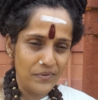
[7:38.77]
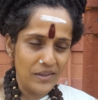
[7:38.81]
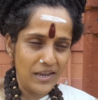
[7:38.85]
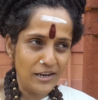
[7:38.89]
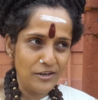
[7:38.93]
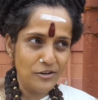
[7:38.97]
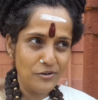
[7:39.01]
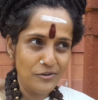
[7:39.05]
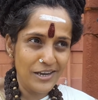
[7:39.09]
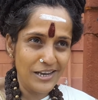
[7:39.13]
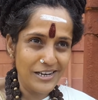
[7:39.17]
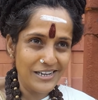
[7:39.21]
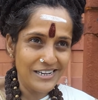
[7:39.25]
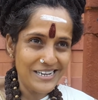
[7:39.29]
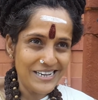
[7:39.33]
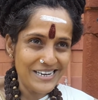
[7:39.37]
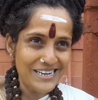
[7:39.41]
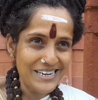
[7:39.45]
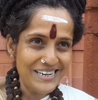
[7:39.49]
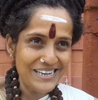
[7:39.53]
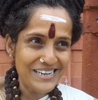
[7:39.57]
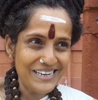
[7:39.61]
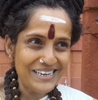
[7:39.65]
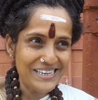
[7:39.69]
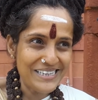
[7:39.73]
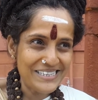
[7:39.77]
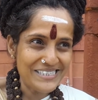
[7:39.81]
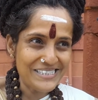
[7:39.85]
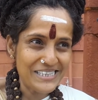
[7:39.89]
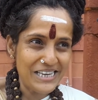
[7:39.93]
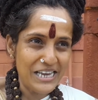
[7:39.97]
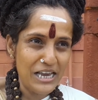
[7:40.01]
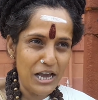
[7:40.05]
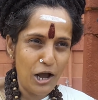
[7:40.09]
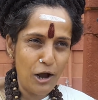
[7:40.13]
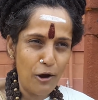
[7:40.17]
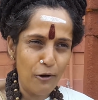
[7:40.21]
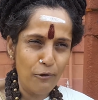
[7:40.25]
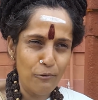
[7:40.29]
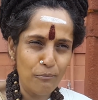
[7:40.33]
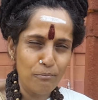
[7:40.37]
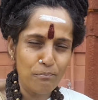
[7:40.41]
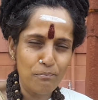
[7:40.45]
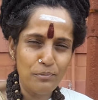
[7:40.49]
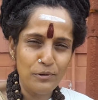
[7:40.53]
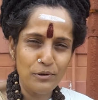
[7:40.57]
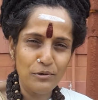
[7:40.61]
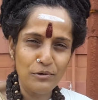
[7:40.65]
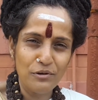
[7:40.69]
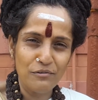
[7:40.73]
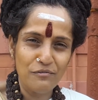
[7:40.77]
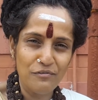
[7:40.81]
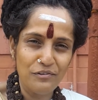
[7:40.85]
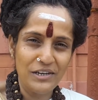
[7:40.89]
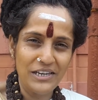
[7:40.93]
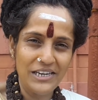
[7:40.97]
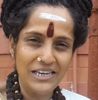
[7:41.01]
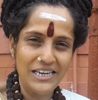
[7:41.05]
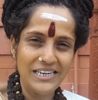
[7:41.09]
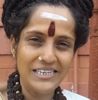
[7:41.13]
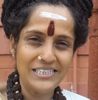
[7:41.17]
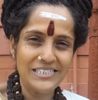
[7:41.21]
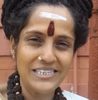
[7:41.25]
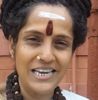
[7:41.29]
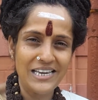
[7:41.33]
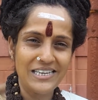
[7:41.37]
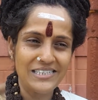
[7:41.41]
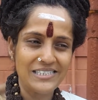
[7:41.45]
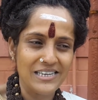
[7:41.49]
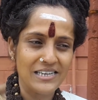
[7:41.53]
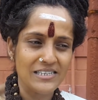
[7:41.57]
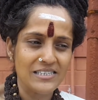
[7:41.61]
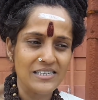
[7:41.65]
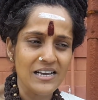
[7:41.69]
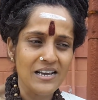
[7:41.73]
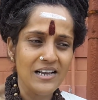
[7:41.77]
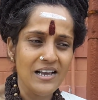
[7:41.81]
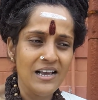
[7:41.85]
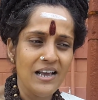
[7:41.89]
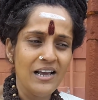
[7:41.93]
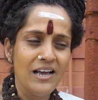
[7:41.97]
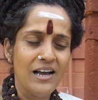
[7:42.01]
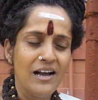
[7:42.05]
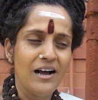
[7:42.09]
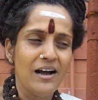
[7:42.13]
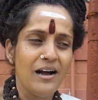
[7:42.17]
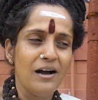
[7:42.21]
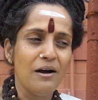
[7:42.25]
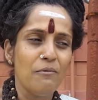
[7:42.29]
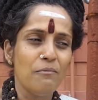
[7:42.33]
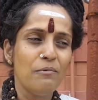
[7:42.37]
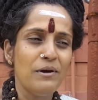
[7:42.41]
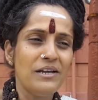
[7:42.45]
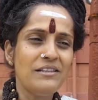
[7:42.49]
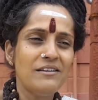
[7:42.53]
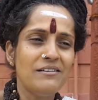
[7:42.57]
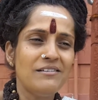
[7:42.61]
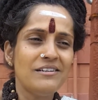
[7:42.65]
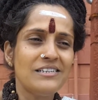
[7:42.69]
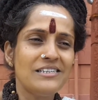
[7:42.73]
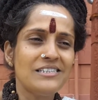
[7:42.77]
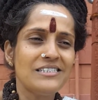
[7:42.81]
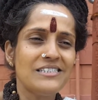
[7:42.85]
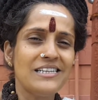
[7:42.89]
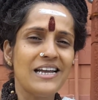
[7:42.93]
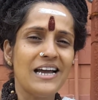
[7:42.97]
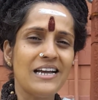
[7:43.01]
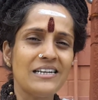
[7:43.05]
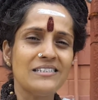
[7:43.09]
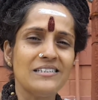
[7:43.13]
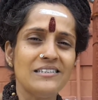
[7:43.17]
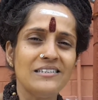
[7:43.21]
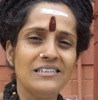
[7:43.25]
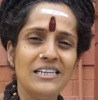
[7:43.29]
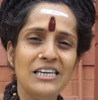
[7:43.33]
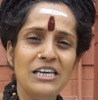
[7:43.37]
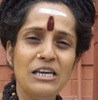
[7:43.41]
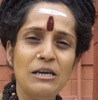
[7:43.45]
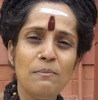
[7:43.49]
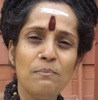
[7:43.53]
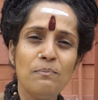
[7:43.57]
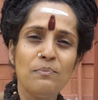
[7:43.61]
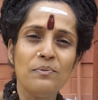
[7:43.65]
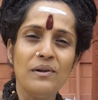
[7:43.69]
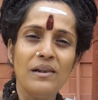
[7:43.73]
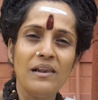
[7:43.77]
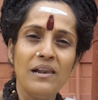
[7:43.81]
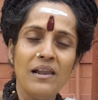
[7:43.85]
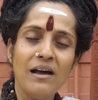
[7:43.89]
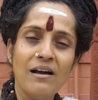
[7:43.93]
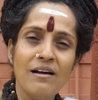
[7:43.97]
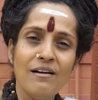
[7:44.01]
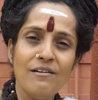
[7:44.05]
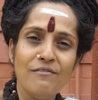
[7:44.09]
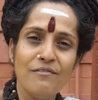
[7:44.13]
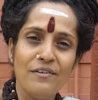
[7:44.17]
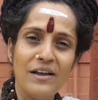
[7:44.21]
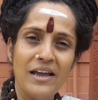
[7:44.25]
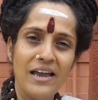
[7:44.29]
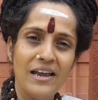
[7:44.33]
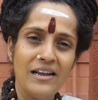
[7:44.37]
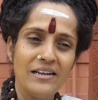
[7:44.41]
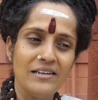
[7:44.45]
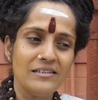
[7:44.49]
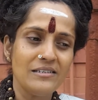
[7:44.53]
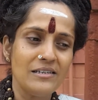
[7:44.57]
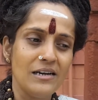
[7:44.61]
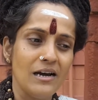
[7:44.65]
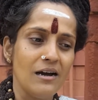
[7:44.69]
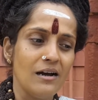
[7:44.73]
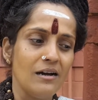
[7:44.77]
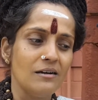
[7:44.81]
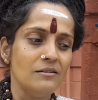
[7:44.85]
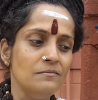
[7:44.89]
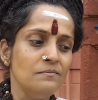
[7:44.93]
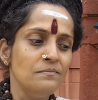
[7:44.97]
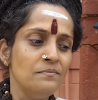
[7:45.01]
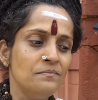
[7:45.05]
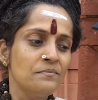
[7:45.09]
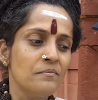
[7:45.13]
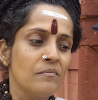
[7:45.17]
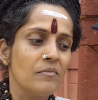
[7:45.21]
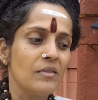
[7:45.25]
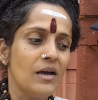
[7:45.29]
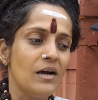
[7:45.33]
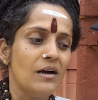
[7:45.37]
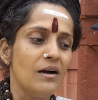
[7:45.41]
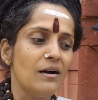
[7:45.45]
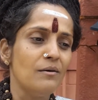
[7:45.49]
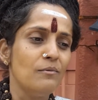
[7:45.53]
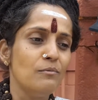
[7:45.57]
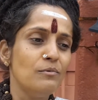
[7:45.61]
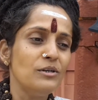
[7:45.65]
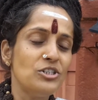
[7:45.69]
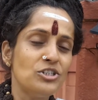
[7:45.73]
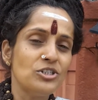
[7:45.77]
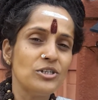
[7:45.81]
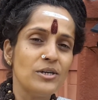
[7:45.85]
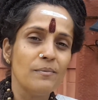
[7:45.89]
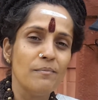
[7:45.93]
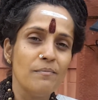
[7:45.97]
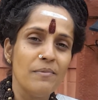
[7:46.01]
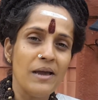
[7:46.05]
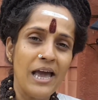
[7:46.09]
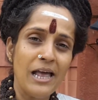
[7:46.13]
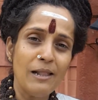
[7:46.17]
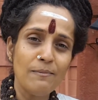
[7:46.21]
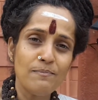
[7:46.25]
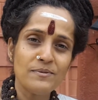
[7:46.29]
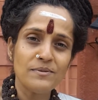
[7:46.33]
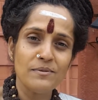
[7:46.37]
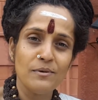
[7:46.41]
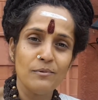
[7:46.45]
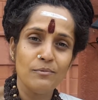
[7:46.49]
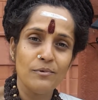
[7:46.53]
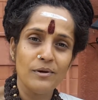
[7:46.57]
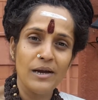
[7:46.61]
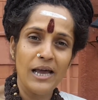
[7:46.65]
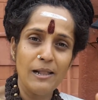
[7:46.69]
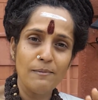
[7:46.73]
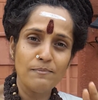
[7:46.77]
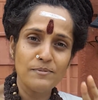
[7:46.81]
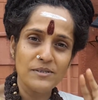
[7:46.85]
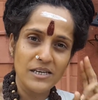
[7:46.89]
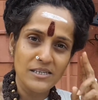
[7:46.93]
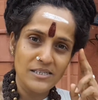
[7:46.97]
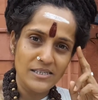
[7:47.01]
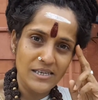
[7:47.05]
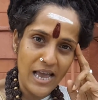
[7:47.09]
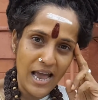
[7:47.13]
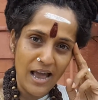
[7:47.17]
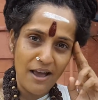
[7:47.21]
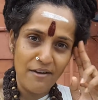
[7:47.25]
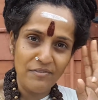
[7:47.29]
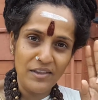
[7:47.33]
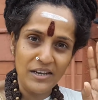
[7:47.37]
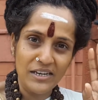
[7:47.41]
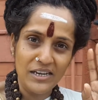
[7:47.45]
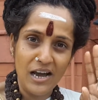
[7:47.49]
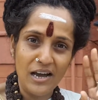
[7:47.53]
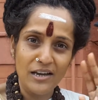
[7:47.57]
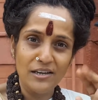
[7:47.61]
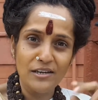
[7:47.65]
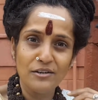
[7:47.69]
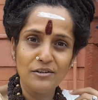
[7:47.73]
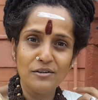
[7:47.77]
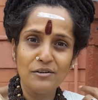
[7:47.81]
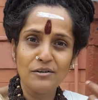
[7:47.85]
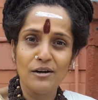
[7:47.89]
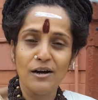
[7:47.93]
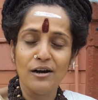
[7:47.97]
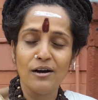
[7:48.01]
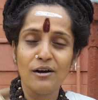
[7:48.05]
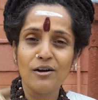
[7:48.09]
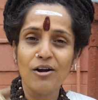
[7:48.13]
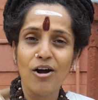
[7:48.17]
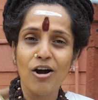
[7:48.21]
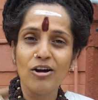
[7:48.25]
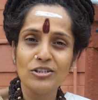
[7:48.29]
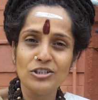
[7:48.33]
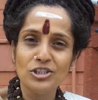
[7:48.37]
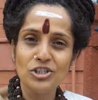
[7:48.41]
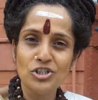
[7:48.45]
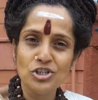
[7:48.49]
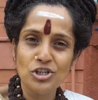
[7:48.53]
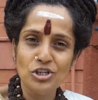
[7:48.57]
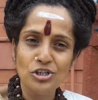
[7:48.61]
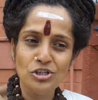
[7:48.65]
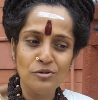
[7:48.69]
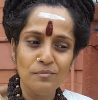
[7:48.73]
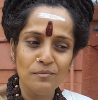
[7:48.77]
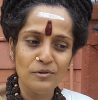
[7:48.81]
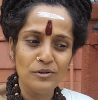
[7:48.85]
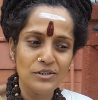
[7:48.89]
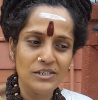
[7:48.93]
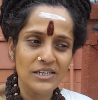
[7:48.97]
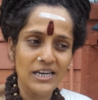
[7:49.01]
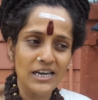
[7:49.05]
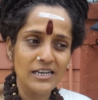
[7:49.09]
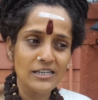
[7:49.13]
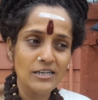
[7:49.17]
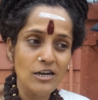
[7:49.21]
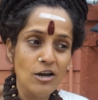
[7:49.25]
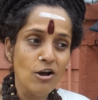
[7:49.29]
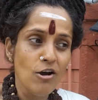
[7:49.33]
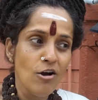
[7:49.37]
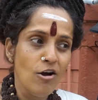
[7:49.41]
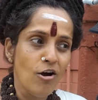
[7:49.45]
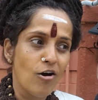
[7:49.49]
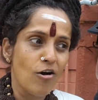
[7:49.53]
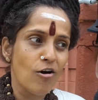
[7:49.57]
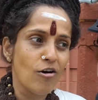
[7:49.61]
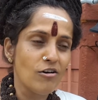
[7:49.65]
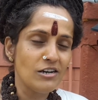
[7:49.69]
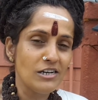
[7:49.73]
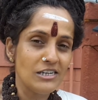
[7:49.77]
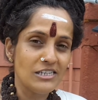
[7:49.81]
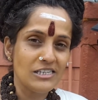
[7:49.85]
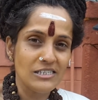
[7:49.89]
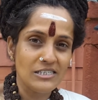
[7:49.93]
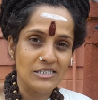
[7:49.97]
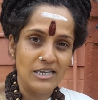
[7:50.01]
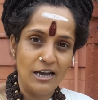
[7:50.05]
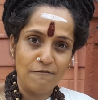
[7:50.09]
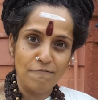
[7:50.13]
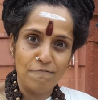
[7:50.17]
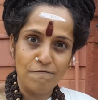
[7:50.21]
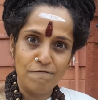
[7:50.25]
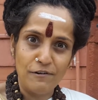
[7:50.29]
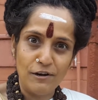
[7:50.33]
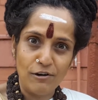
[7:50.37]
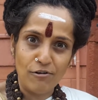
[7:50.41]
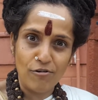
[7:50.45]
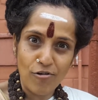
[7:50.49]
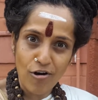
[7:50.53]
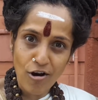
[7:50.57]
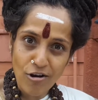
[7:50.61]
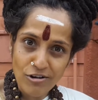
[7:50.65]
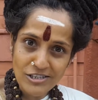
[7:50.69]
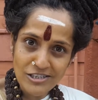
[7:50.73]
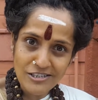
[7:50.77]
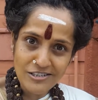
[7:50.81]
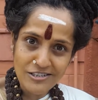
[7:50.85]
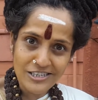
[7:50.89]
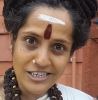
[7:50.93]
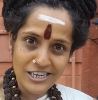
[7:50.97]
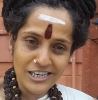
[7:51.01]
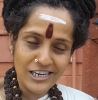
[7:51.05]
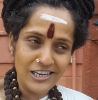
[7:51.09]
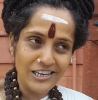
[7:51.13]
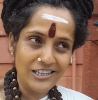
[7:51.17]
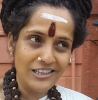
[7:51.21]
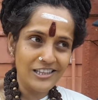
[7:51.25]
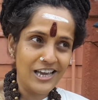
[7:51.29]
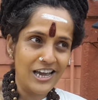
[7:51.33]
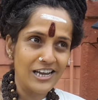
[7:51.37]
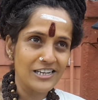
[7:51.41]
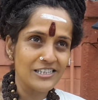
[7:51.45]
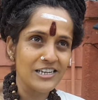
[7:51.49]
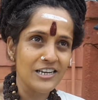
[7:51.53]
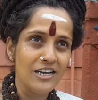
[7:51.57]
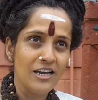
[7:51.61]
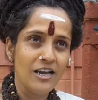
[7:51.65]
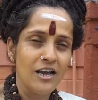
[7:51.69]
and you can clearly see how beautifully he takes us, whether it is that deep love and which helps us have that higher cognition to mutate, or it is that ferocity that